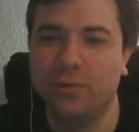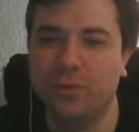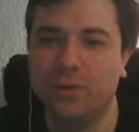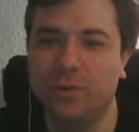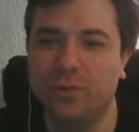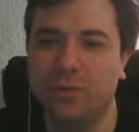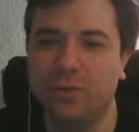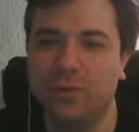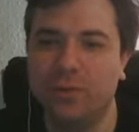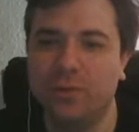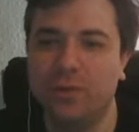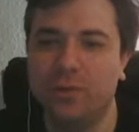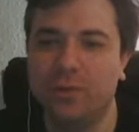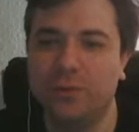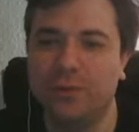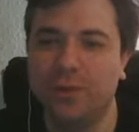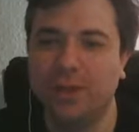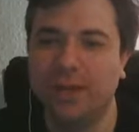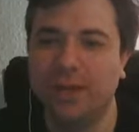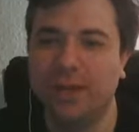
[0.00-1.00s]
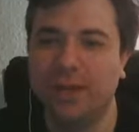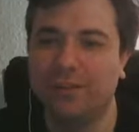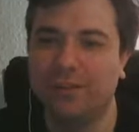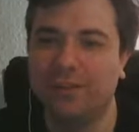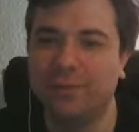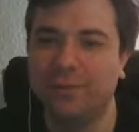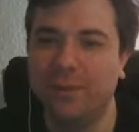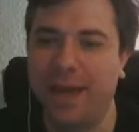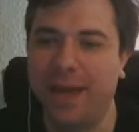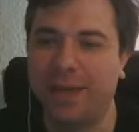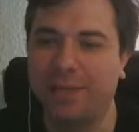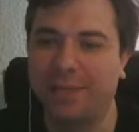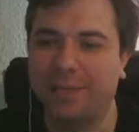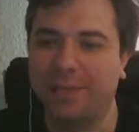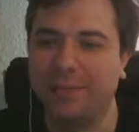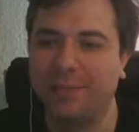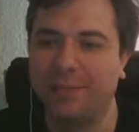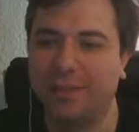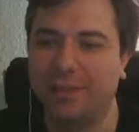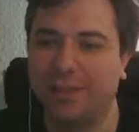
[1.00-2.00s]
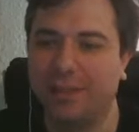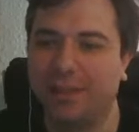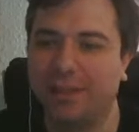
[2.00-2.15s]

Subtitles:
was orcs are the best.